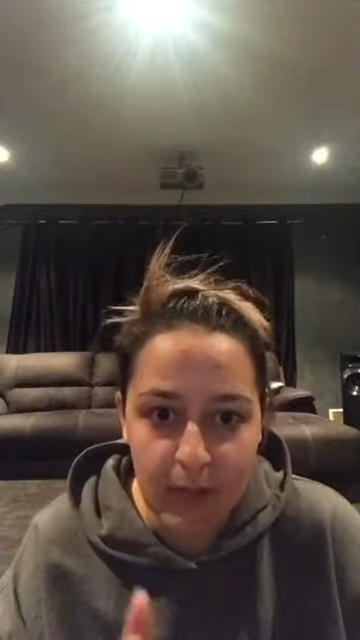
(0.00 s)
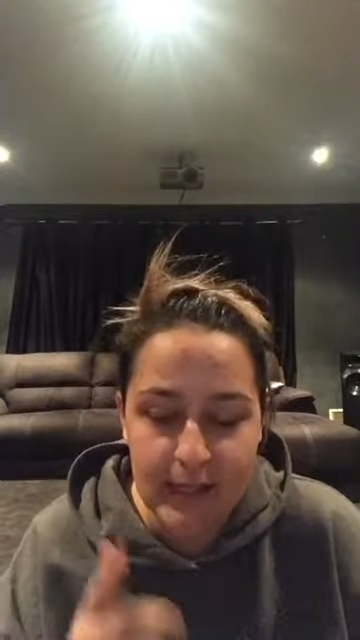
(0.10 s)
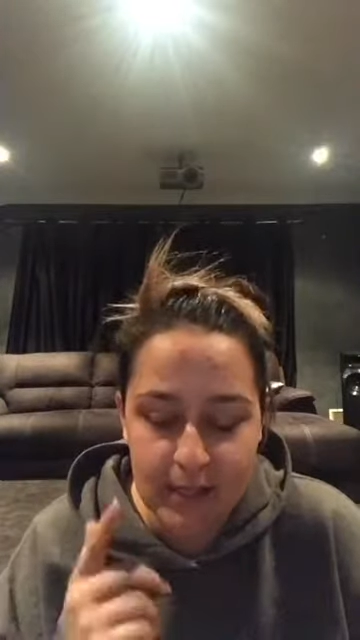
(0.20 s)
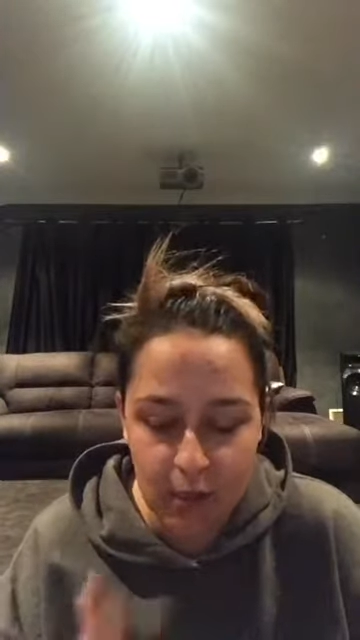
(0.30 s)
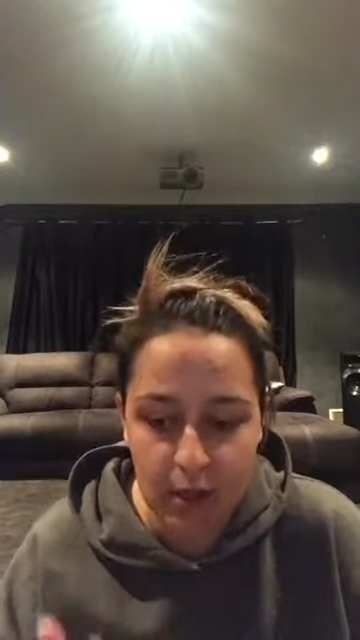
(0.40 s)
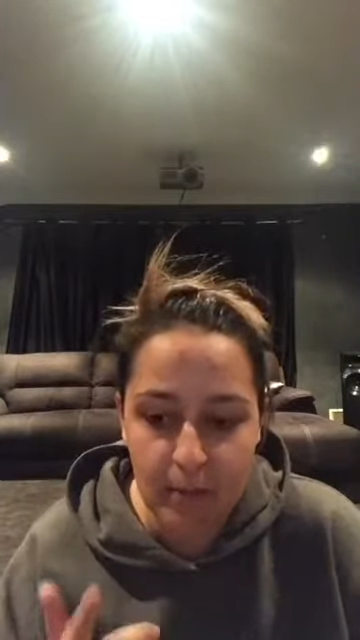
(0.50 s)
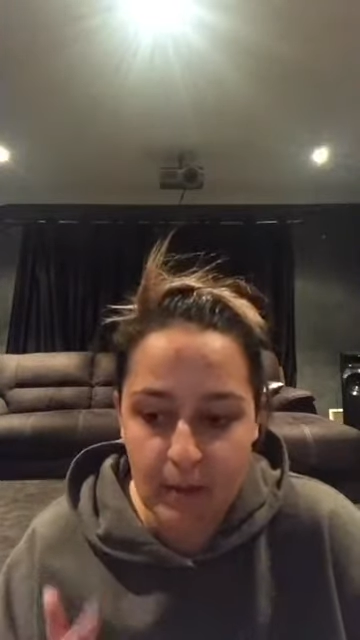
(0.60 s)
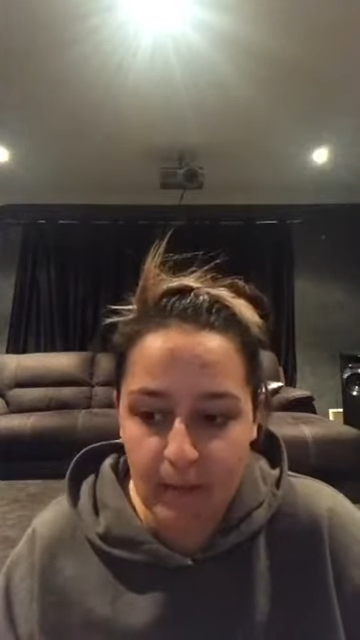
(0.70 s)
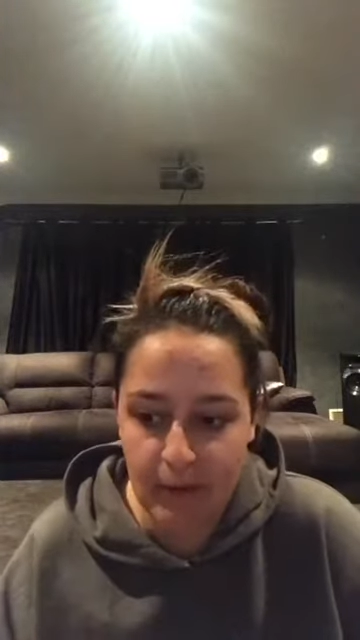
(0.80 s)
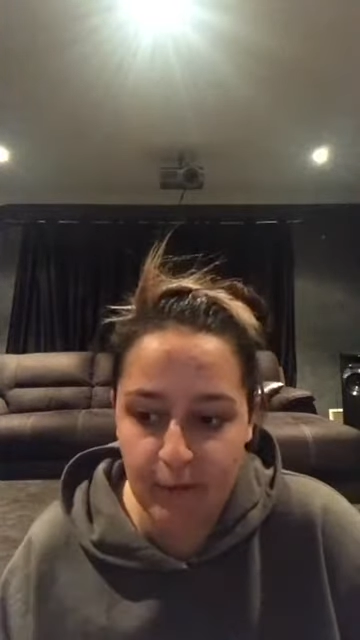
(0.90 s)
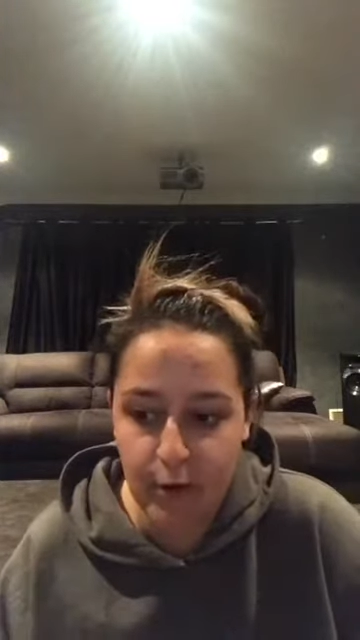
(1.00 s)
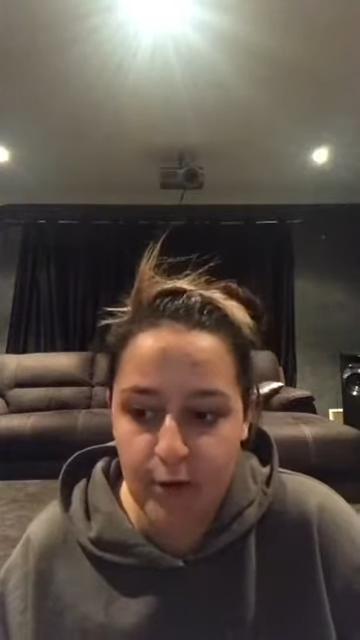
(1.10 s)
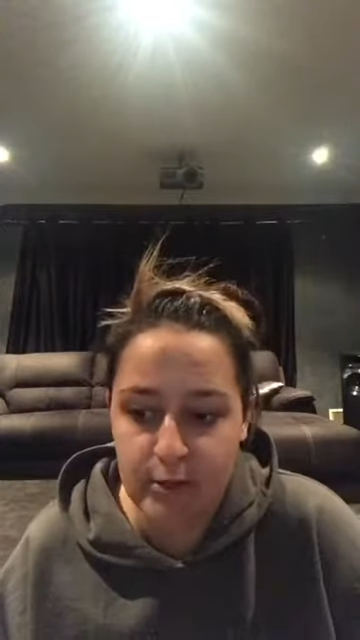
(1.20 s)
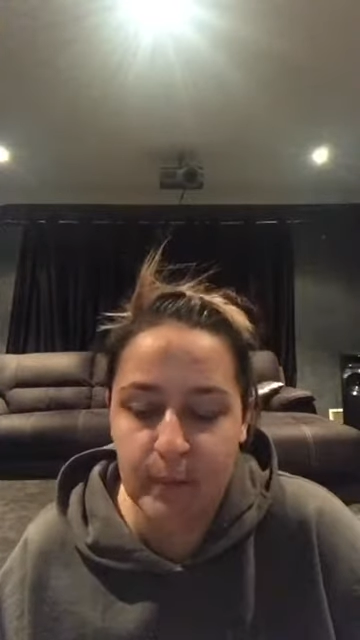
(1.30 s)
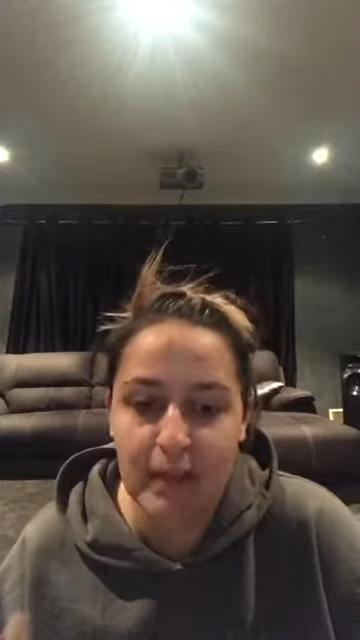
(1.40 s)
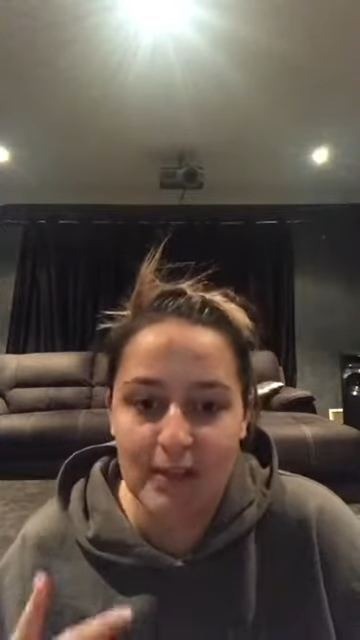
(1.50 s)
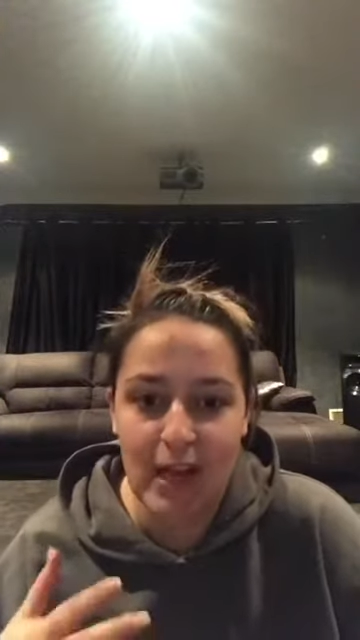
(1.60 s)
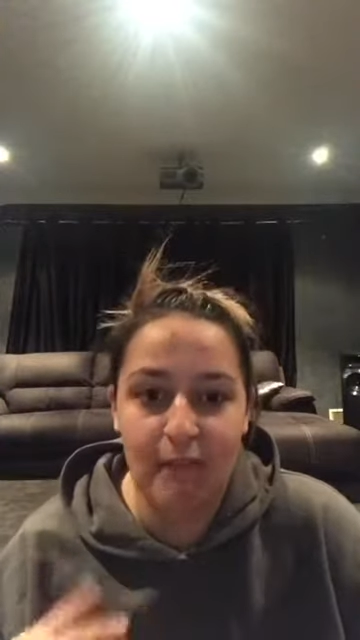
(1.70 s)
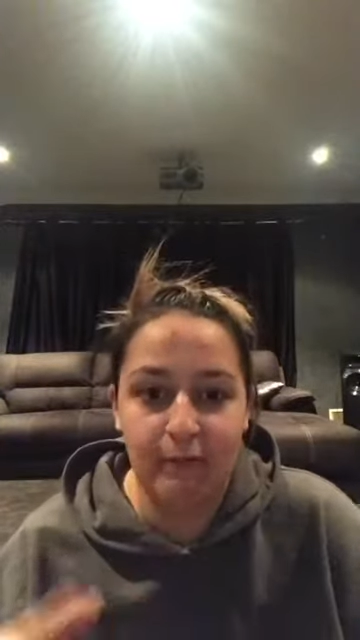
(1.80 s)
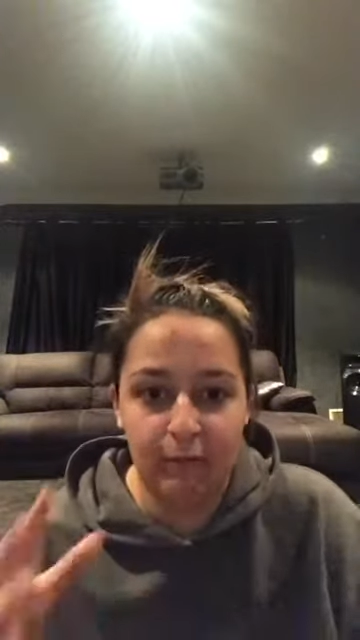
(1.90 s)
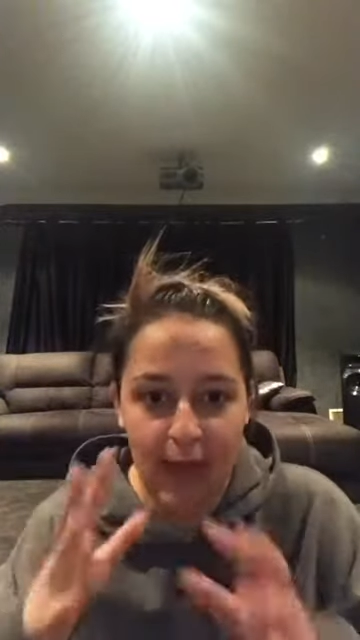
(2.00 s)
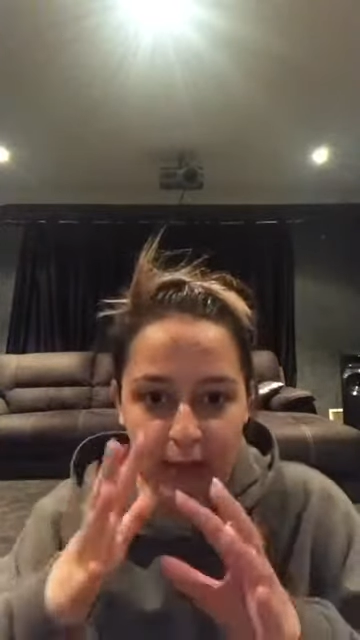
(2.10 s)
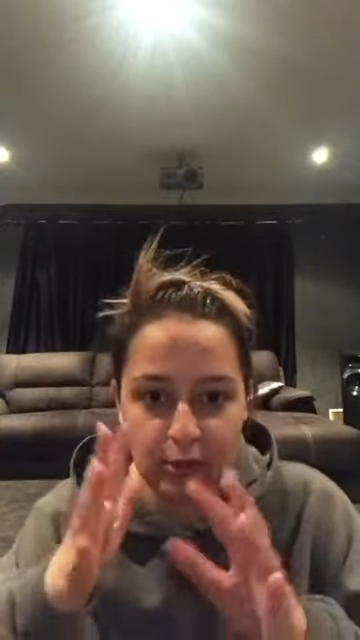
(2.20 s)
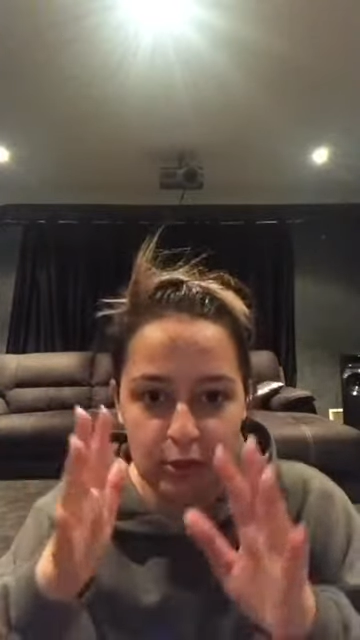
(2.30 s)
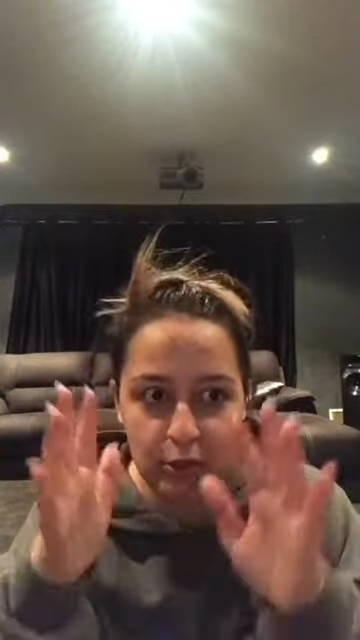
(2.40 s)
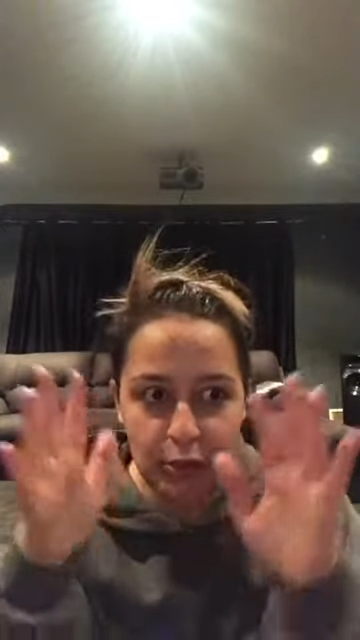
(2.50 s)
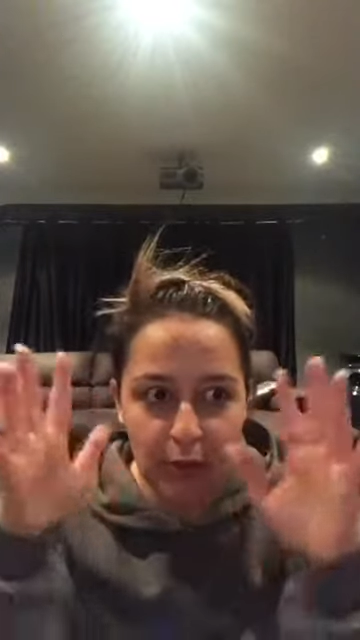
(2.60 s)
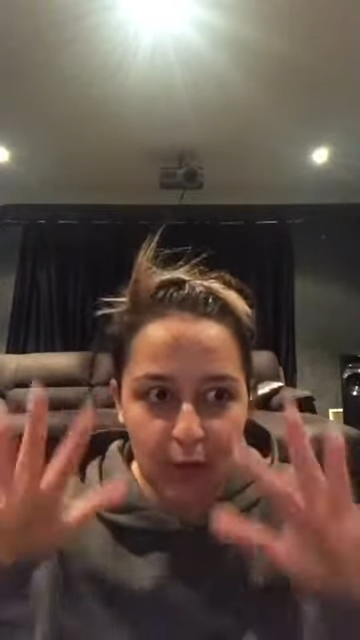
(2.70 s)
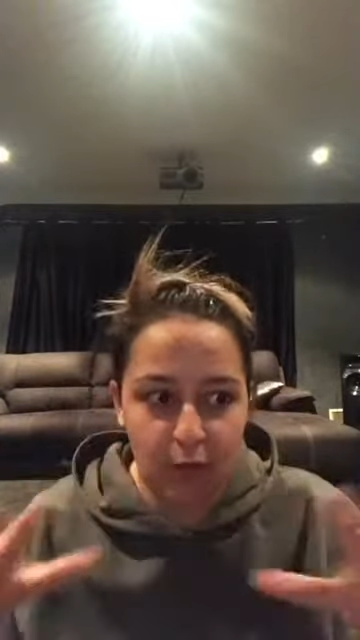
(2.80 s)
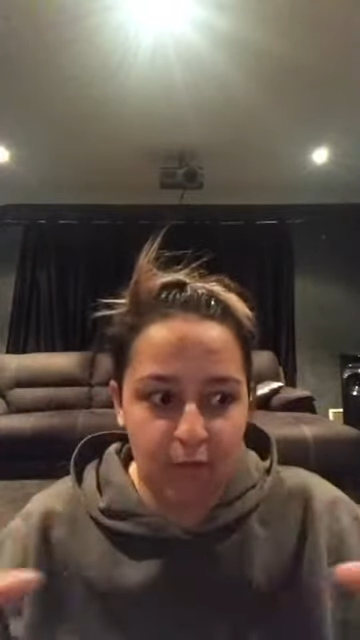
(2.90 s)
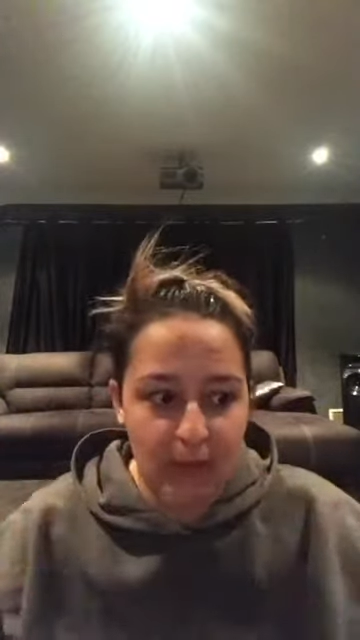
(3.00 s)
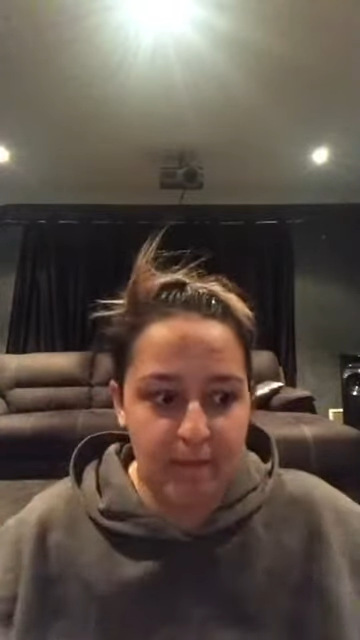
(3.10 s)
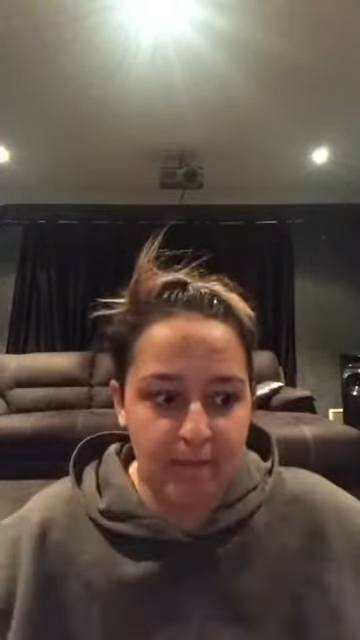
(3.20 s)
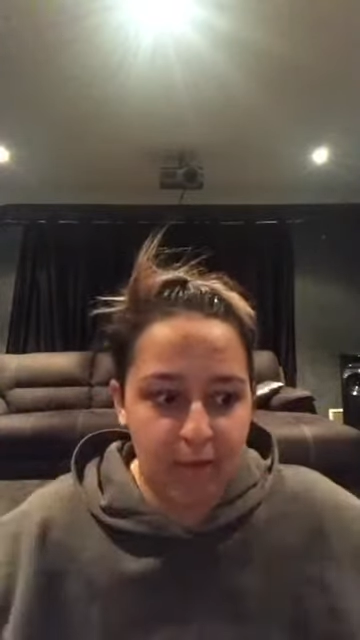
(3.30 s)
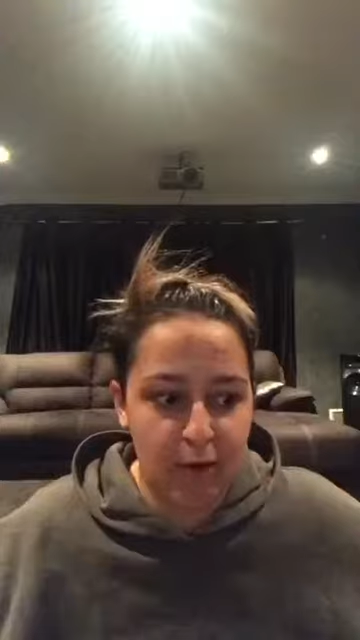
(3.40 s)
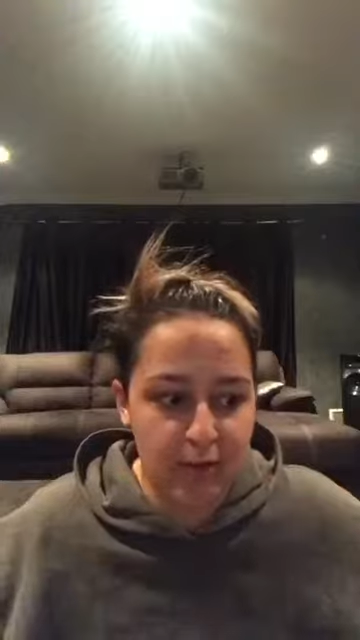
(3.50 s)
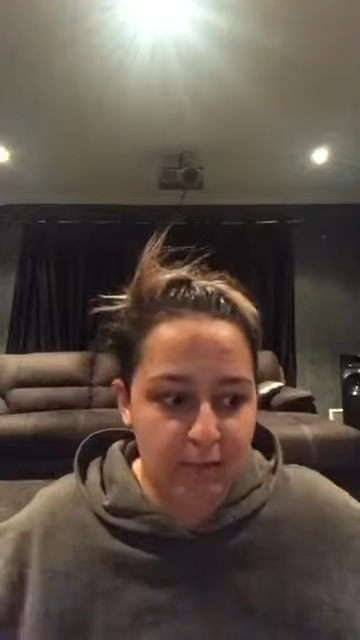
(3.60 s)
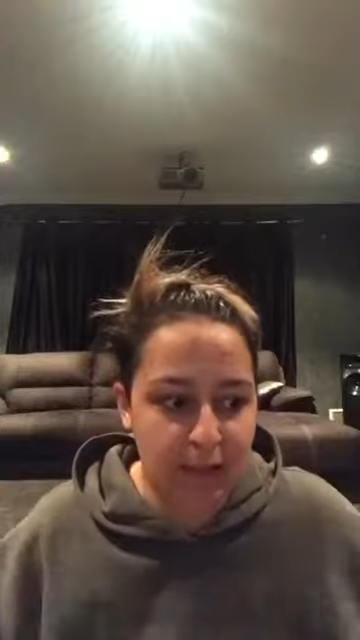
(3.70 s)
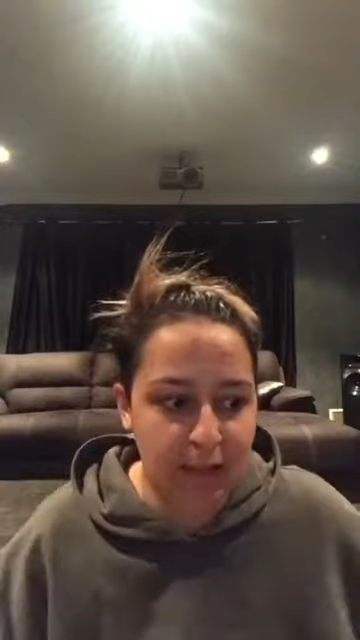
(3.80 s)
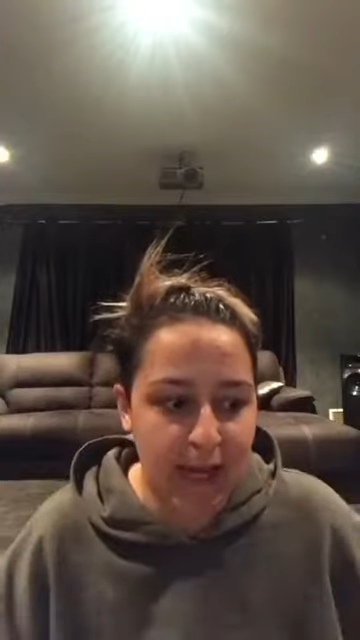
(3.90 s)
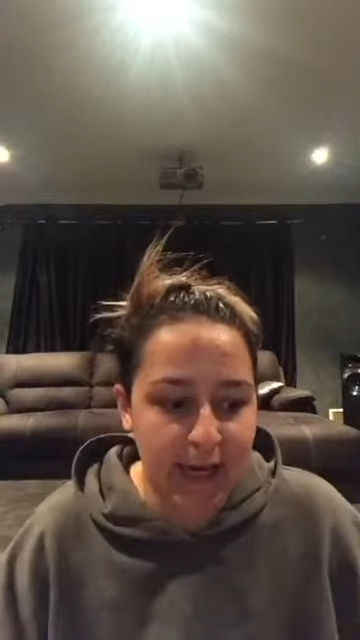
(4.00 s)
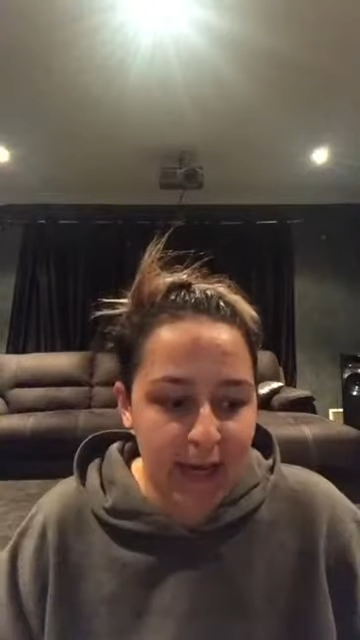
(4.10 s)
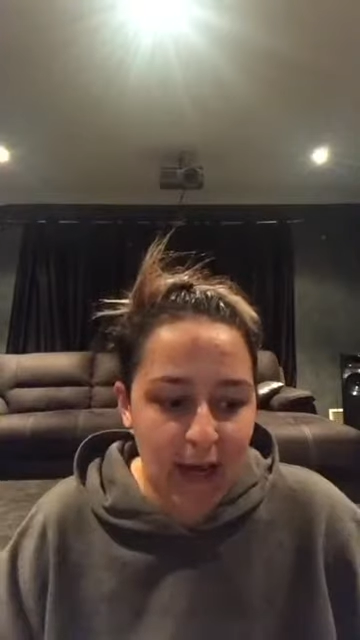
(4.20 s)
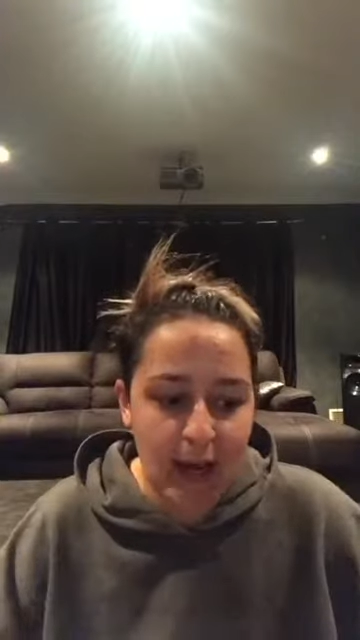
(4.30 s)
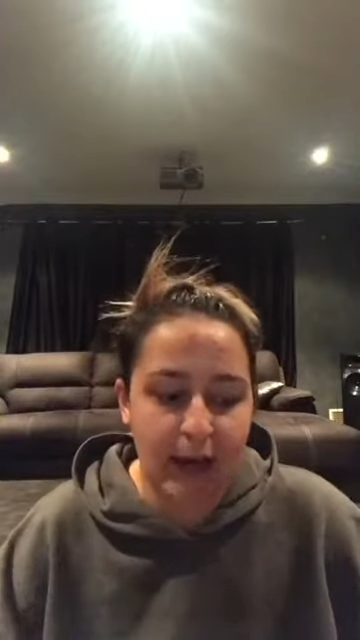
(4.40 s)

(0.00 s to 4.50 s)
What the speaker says: It's going to be by photos, because I've like shredded off that first big layer now,